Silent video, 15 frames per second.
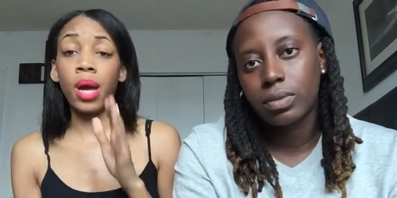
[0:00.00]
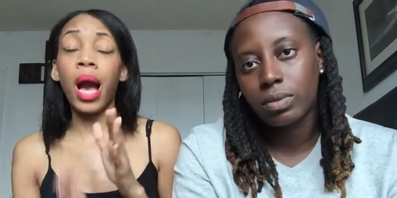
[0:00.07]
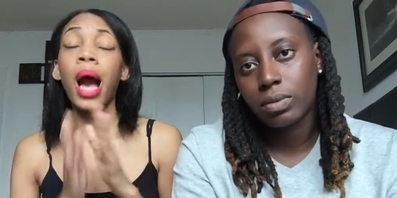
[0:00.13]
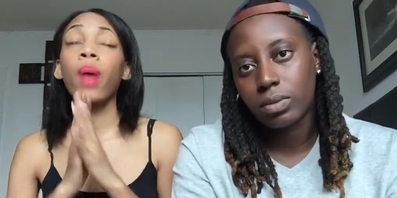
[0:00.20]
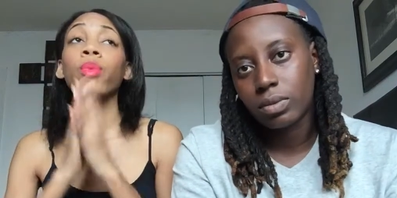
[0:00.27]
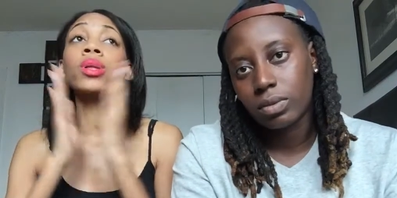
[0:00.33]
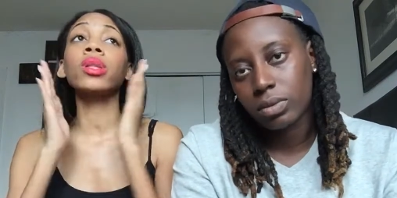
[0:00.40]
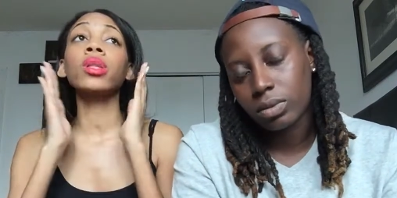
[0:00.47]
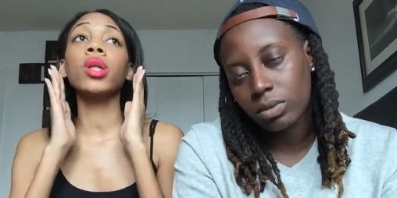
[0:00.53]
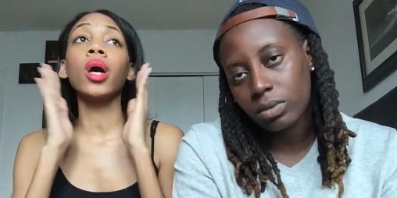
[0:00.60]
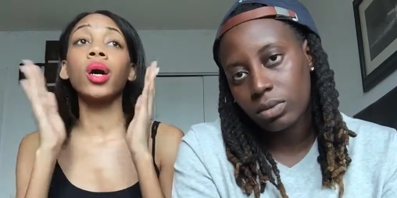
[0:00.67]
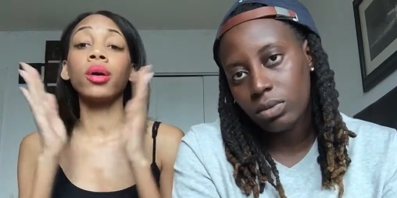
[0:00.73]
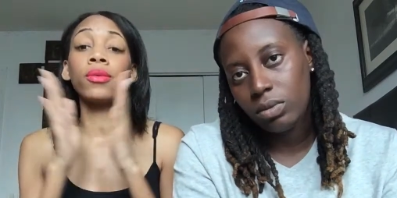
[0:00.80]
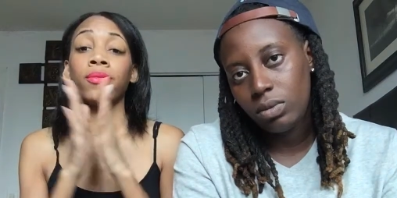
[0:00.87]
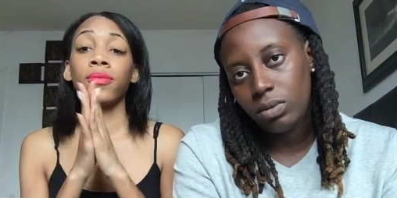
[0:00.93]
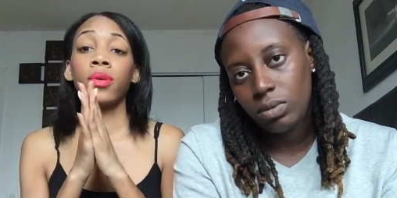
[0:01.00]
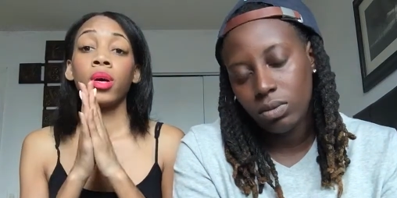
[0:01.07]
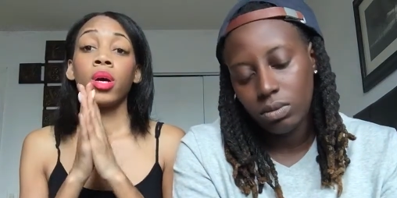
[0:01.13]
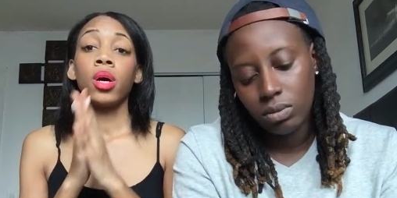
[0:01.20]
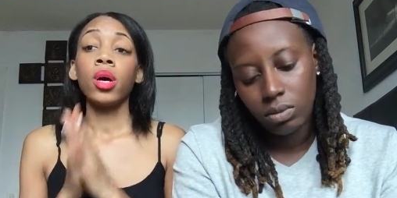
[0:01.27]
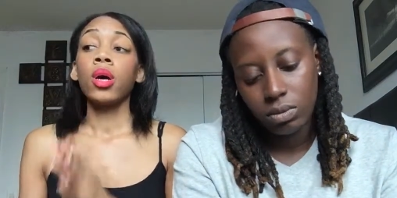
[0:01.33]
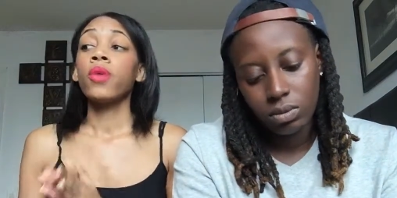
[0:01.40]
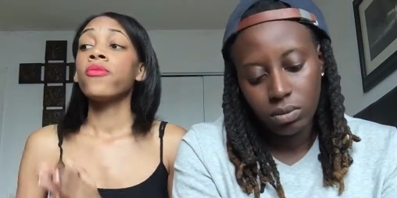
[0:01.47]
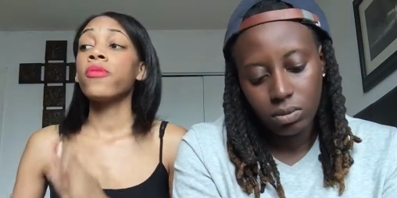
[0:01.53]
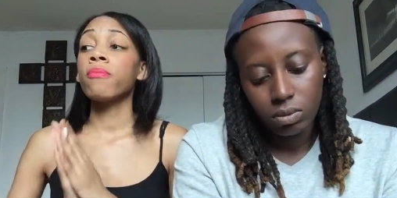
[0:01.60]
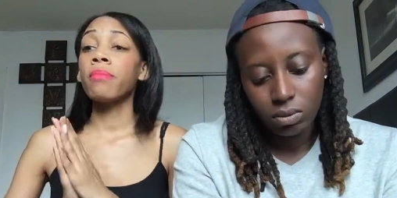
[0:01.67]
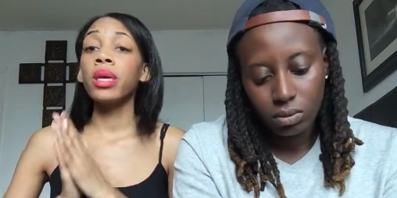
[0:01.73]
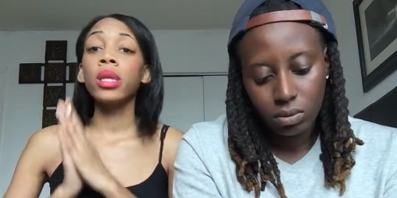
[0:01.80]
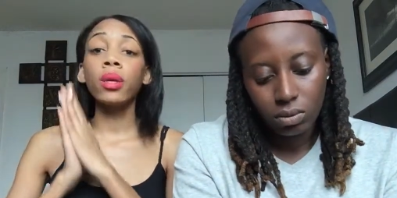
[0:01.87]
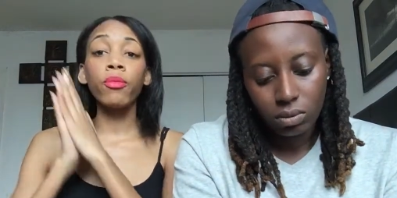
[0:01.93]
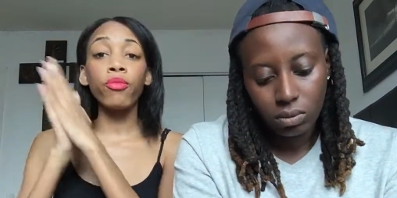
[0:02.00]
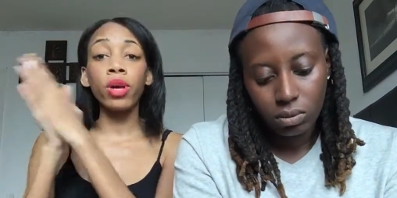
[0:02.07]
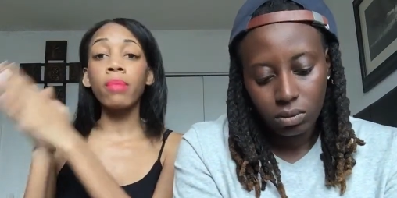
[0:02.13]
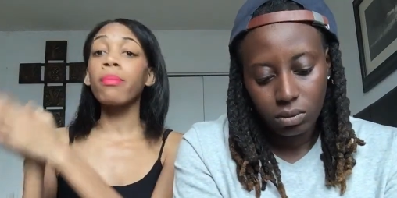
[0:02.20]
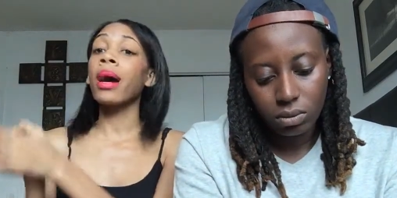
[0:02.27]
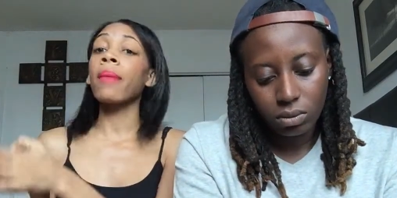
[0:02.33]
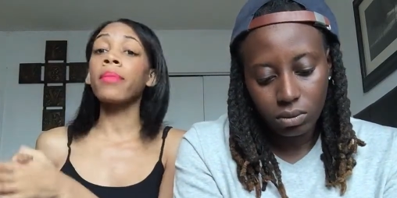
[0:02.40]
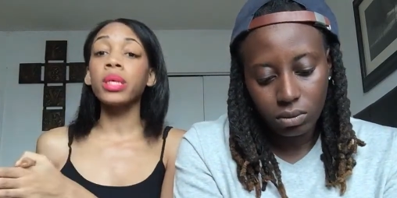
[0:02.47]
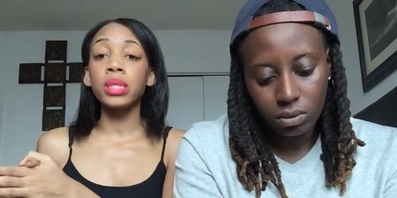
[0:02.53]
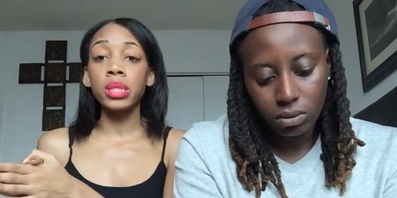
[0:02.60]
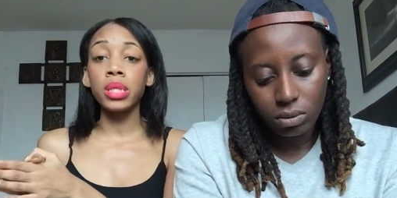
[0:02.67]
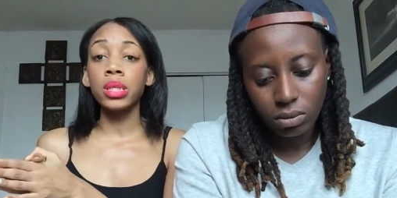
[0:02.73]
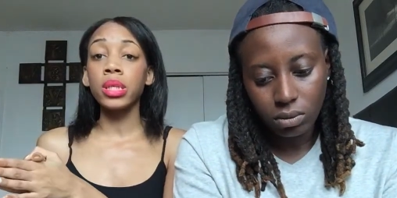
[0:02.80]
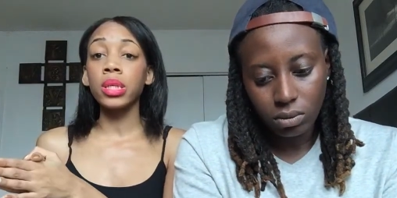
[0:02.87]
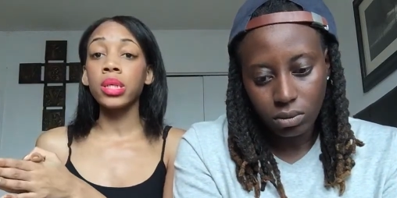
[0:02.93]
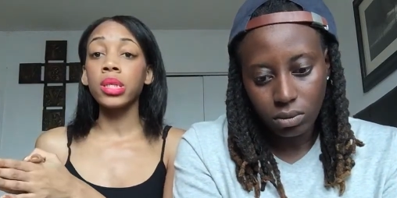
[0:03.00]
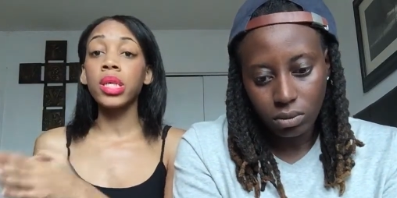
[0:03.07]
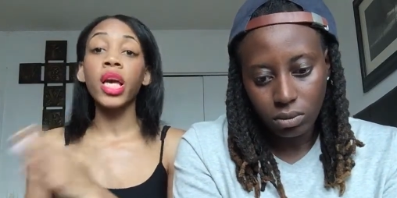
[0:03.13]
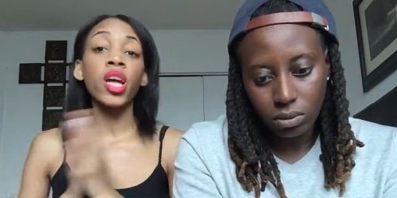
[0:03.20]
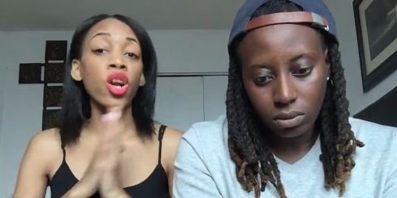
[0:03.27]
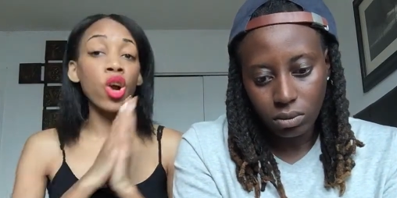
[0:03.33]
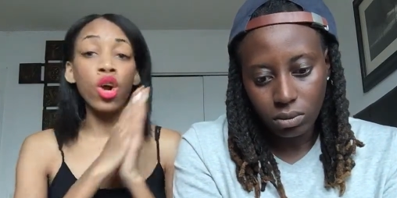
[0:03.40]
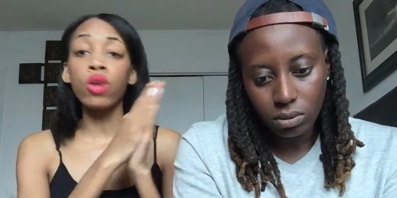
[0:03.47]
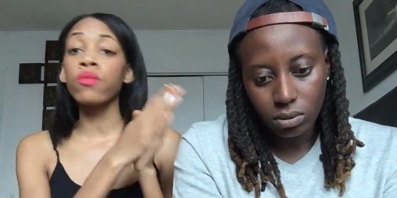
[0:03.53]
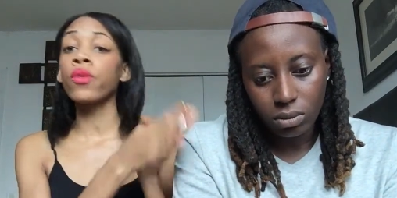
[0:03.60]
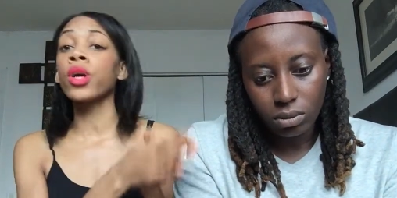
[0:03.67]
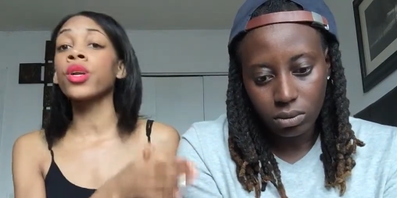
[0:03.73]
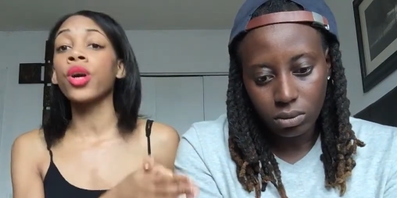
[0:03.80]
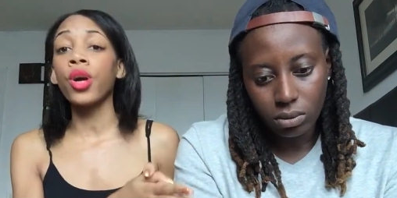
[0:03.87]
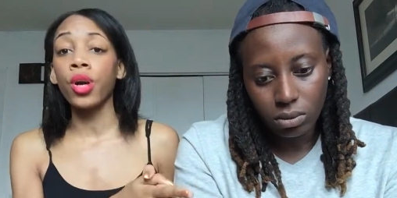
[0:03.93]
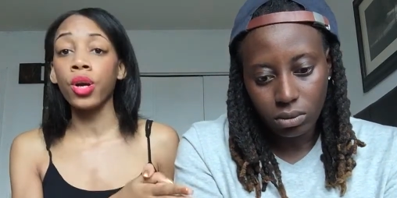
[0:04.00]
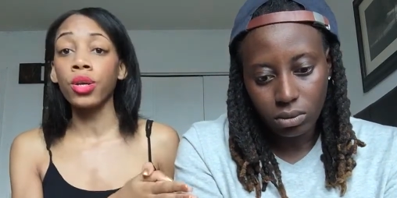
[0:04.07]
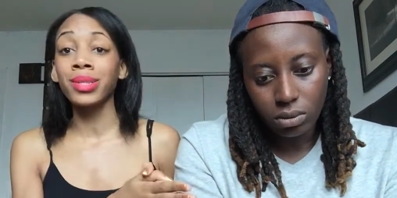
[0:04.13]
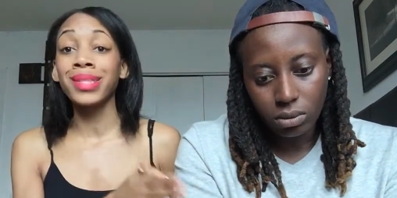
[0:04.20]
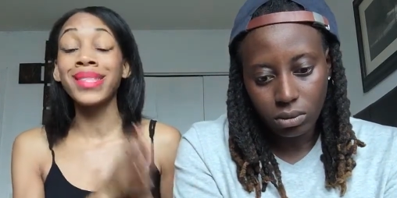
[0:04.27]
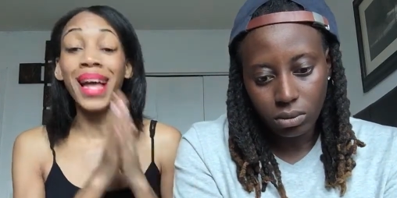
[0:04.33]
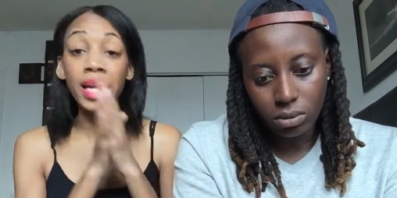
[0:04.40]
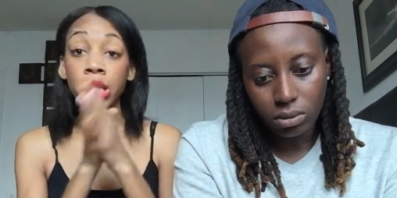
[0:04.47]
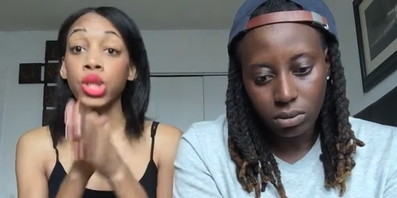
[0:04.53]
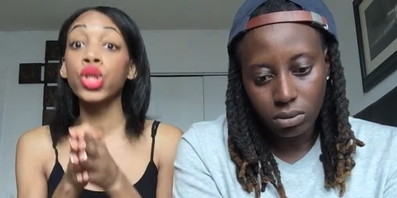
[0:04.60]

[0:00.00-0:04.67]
Speaker 1: I would love for me to run my businesses and her run hers. That's